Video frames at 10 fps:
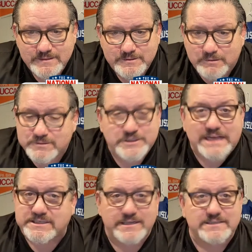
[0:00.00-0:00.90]
Dude,
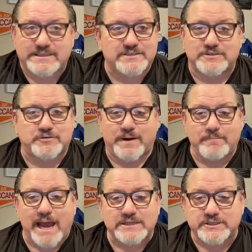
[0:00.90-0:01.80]
Jesse, this is a dream
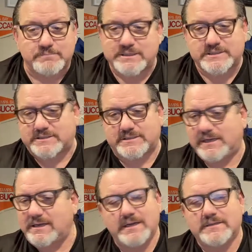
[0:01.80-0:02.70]
matchup. This is
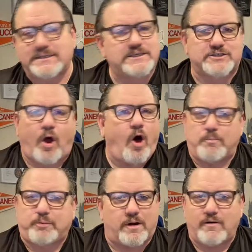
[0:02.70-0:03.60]
this is all
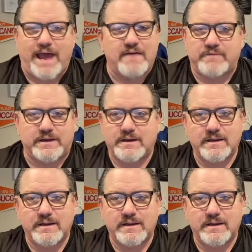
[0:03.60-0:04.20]
pro heaven.